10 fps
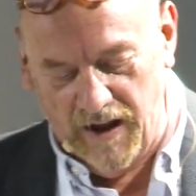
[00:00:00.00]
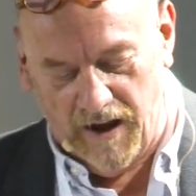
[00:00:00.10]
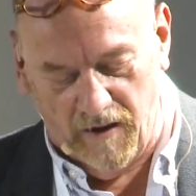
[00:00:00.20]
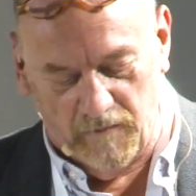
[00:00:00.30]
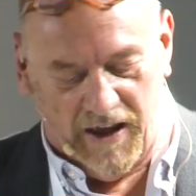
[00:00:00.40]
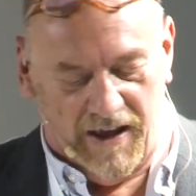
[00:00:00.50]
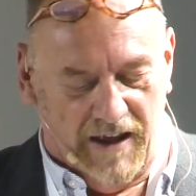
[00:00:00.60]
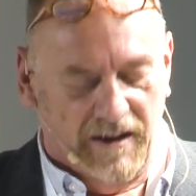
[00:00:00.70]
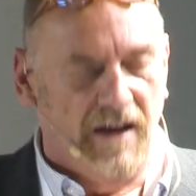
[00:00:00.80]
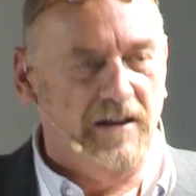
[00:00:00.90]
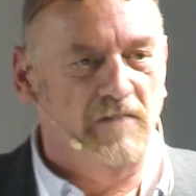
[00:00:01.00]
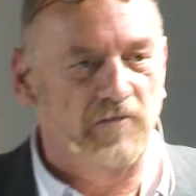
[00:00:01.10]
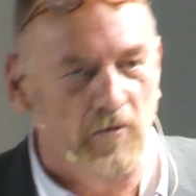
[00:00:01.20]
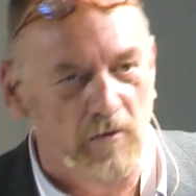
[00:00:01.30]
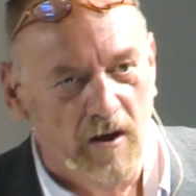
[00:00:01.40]
and give
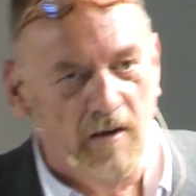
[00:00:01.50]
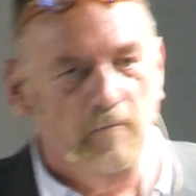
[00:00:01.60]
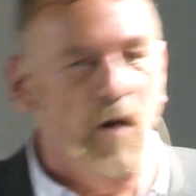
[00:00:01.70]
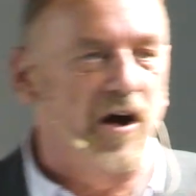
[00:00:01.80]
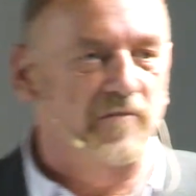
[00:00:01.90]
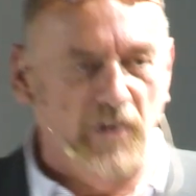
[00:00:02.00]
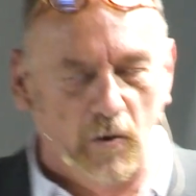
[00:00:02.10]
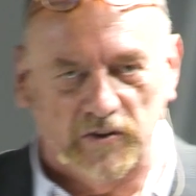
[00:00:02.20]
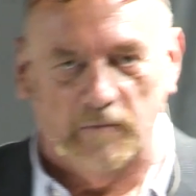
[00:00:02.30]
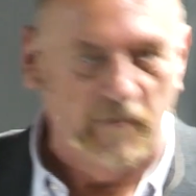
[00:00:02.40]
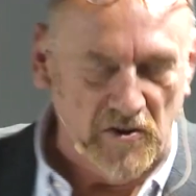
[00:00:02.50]
you my view on them.